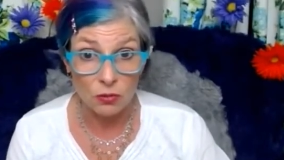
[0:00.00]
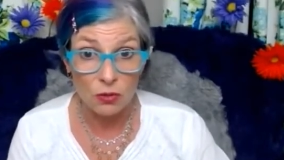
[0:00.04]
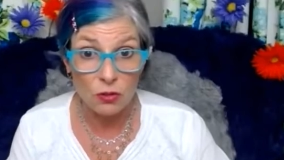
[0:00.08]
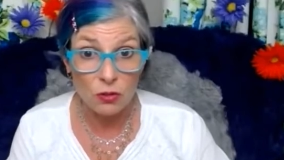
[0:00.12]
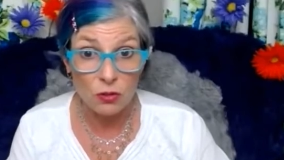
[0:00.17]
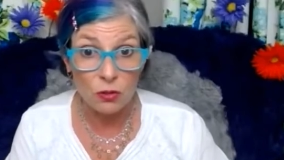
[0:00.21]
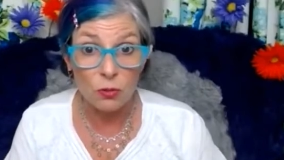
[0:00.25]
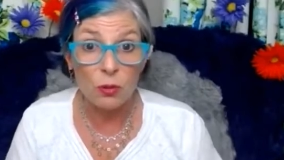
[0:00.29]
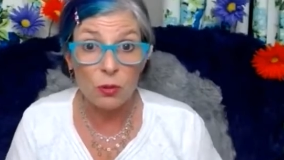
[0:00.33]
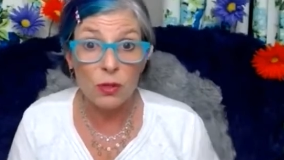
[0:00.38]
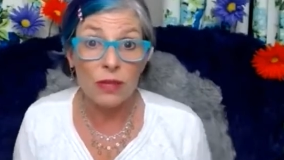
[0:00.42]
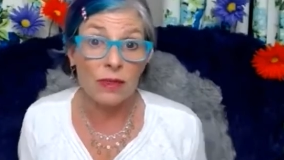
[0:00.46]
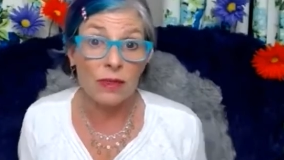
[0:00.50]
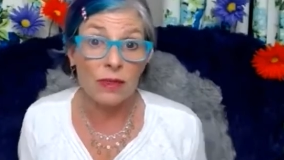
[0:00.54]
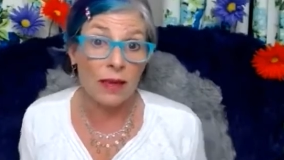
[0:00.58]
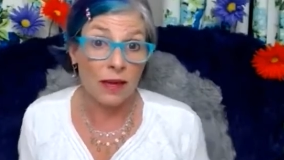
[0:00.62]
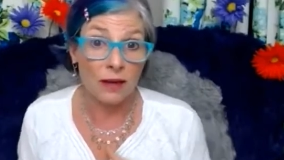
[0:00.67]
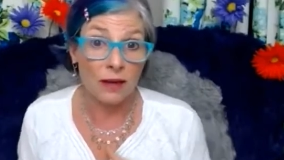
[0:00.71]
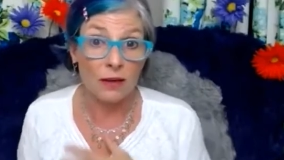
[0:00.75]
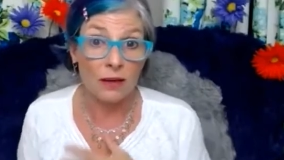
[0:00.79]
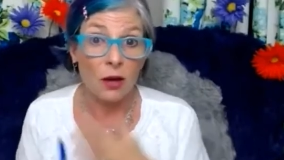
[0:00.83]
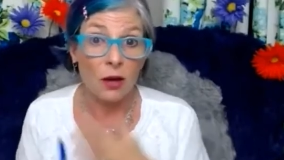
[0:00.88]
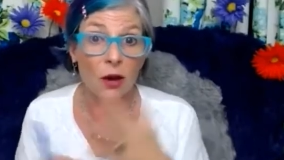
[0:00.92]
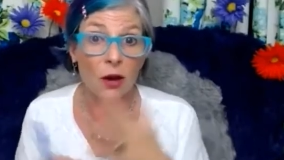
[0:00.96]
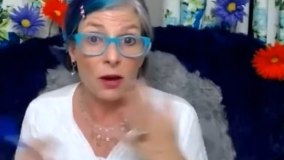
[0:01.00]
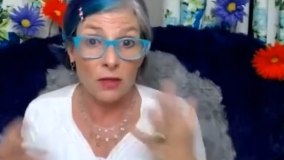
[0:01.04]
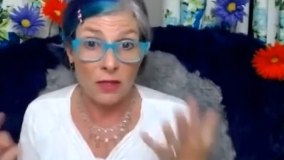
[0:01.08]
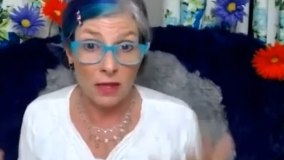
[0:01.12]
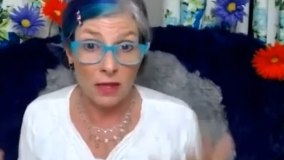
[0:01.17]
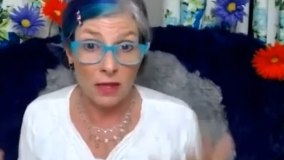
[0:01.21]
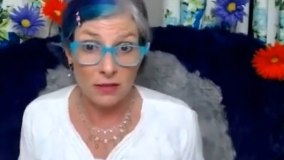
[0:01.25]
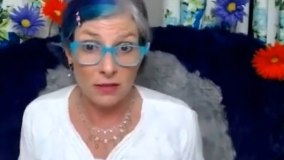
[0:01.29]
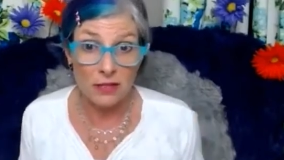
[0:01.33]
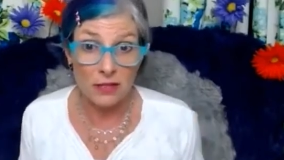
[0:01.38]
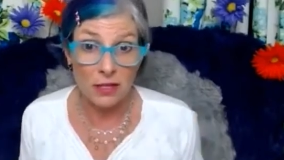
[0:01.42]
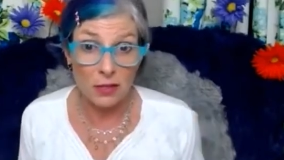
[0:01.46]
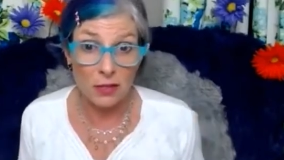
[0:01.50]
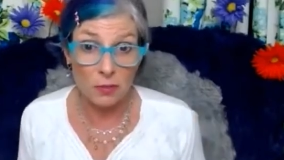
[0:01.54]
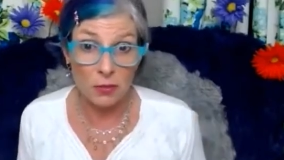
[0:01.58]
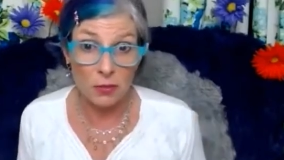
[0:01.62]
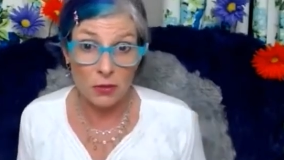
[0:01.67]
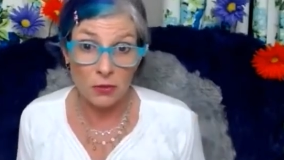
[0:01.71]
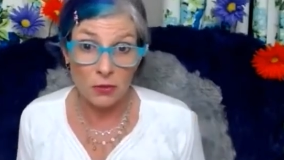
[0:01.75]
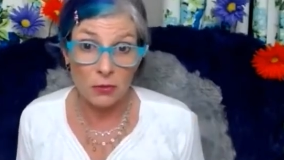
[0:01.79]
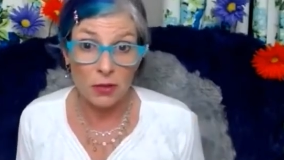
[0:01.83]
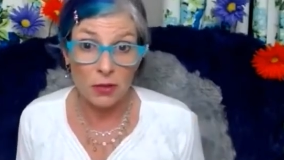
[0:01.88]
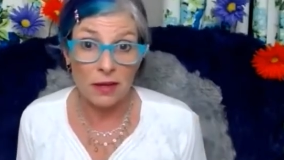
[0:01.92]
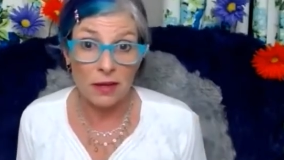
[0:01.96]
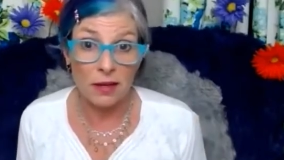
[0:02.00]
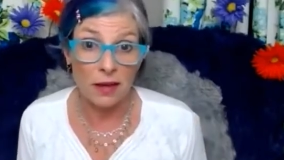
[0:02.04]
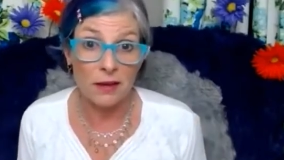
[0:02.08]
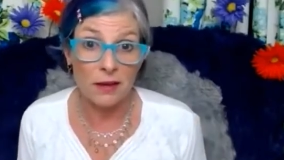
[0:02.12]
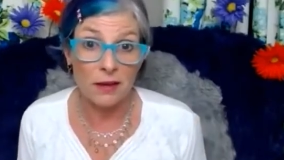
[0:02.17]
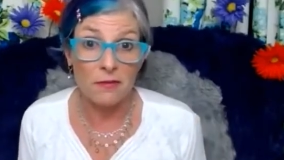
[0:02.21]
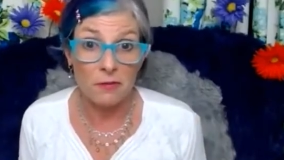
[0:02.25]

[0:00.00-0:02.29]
doing that authentic beauty kind